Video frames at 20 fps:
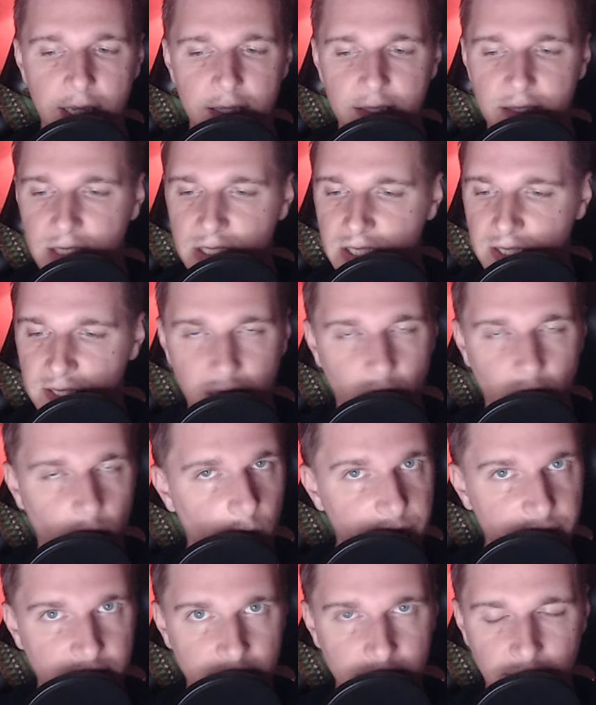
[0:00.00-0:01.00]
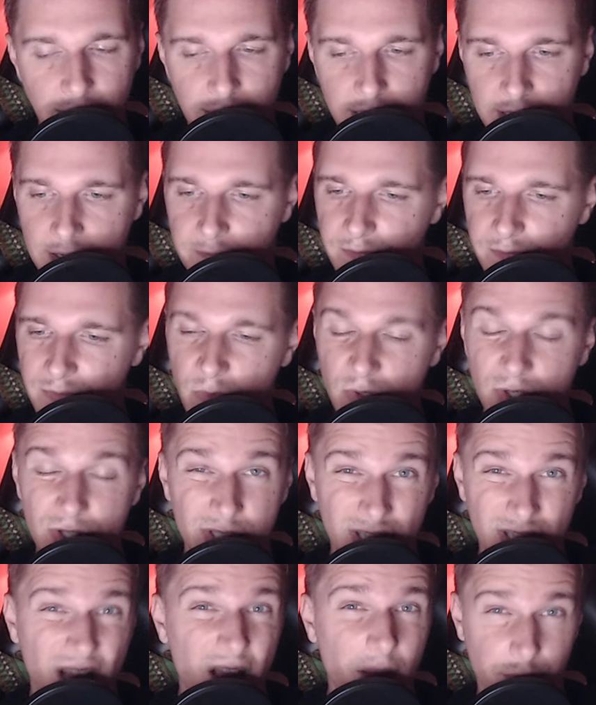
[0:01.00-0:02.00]
This is not what they like, which
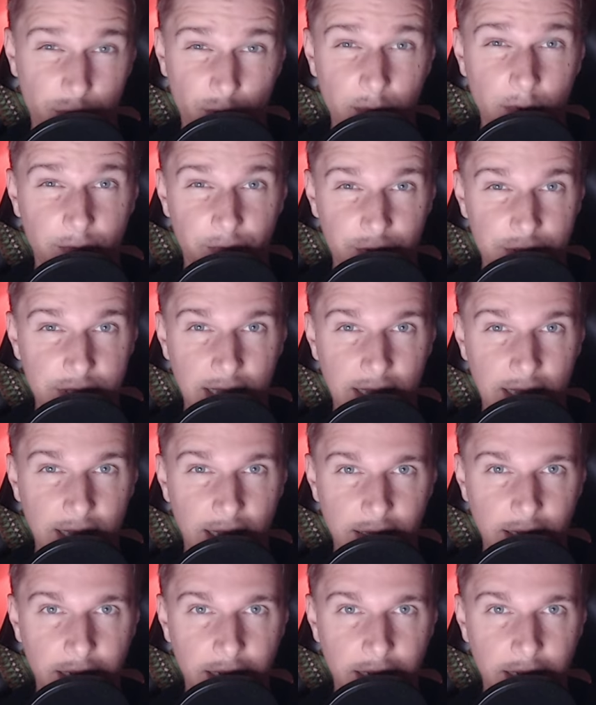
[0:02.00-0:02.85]
is not a problem for the LII